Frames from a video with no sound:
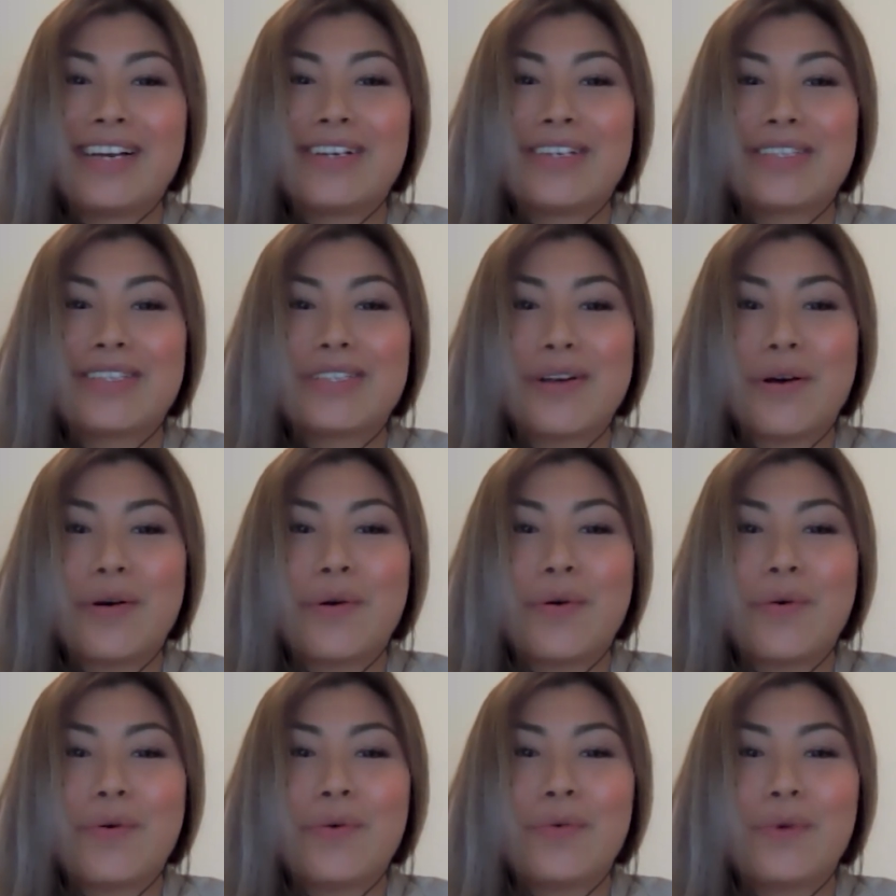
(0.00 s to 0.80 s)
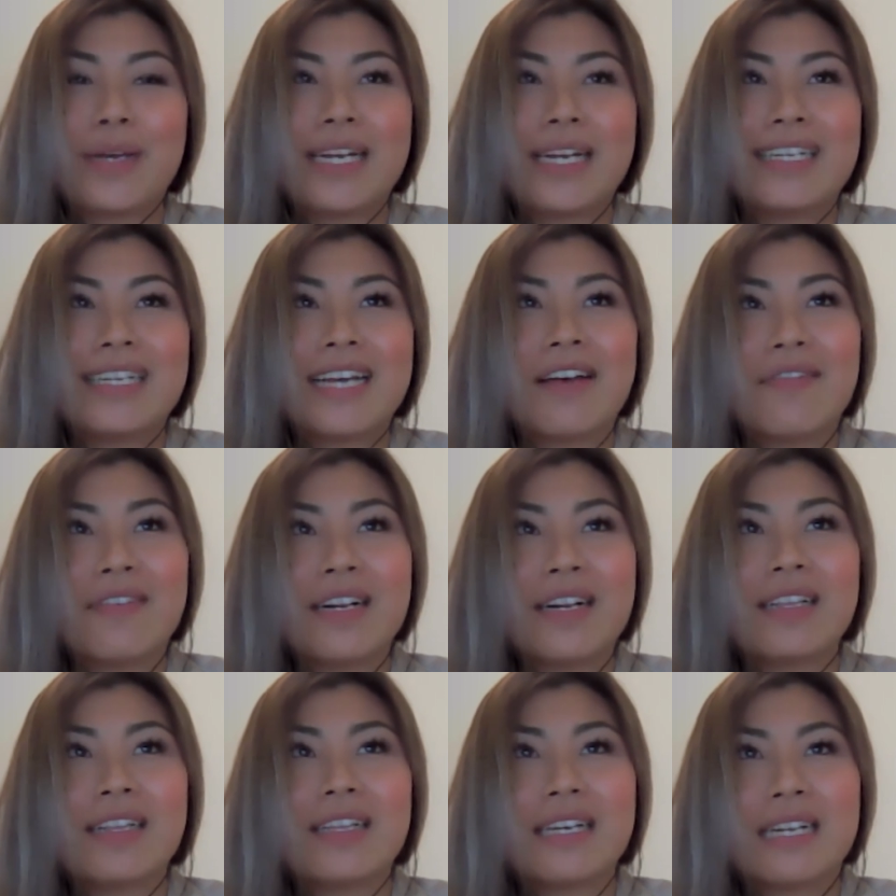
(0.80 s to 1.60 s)
So we
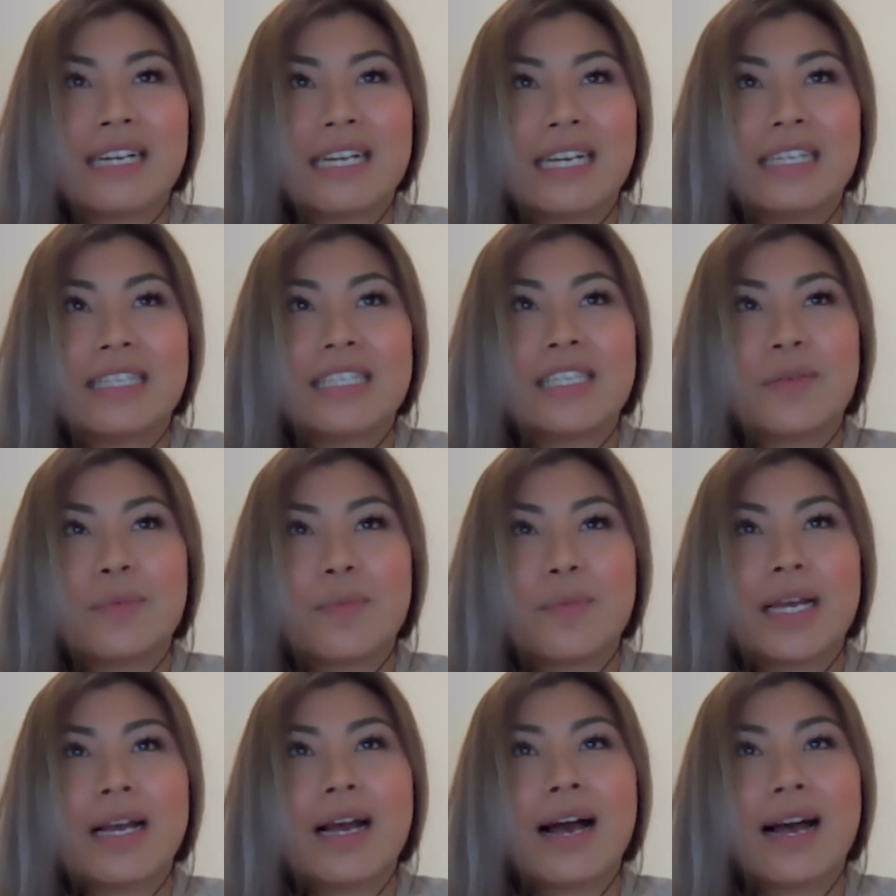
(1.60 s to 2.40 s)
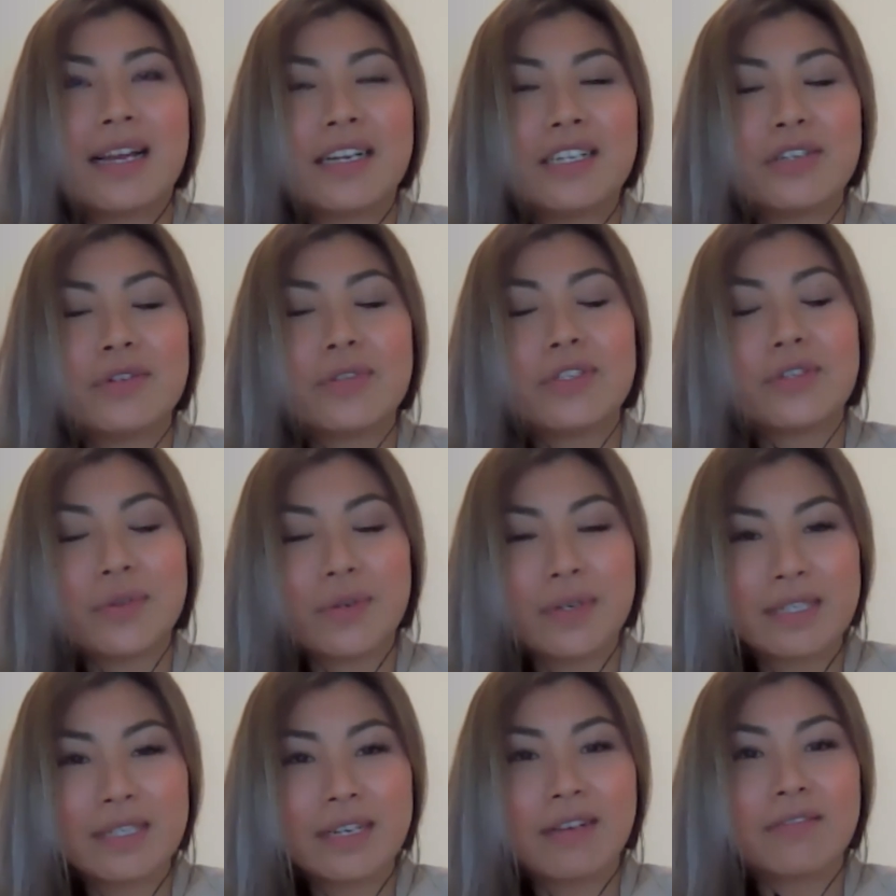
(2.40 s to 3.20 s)
definitely need to be kinder to
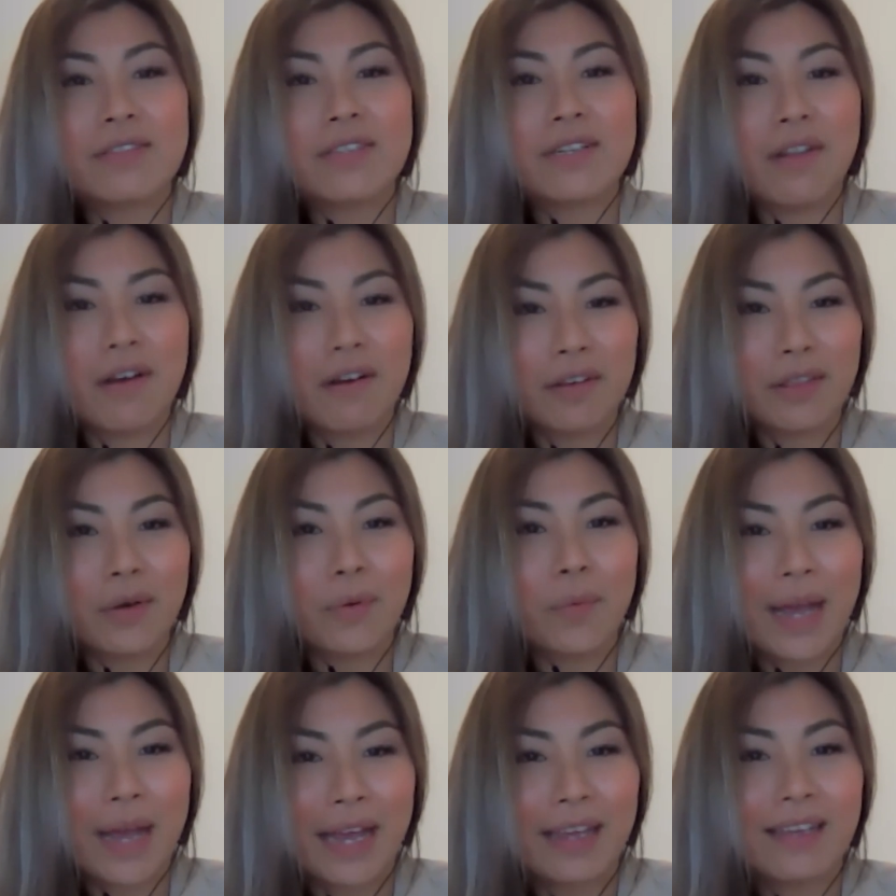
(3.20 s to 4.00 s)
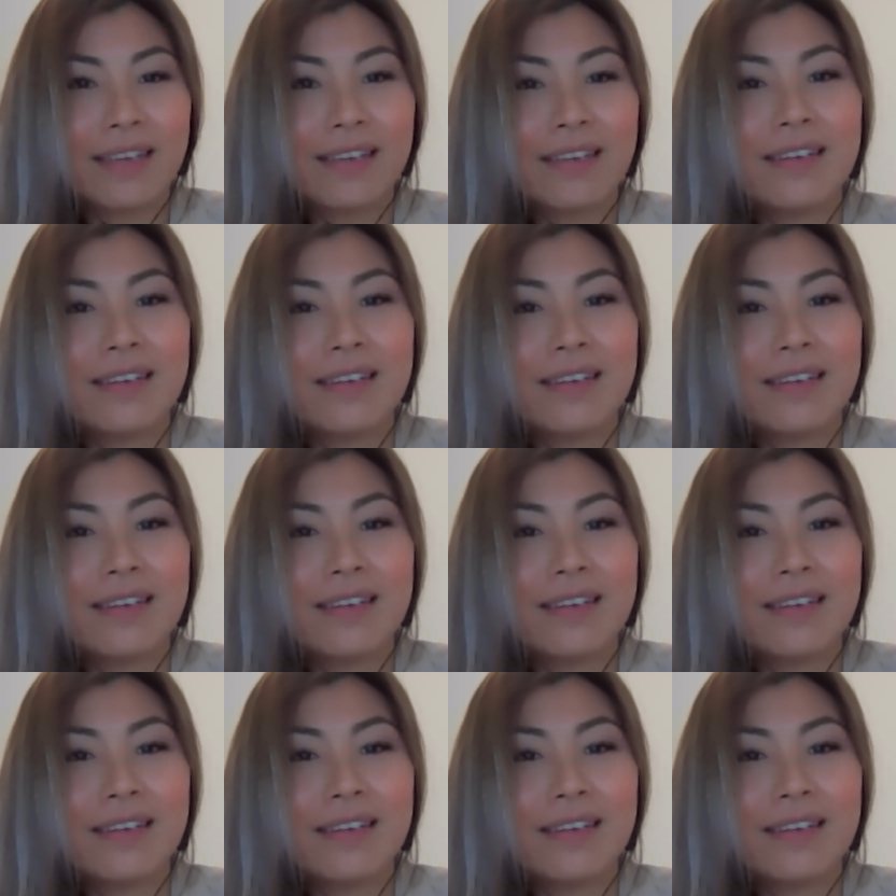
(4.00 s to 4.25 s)
ourselves along the way.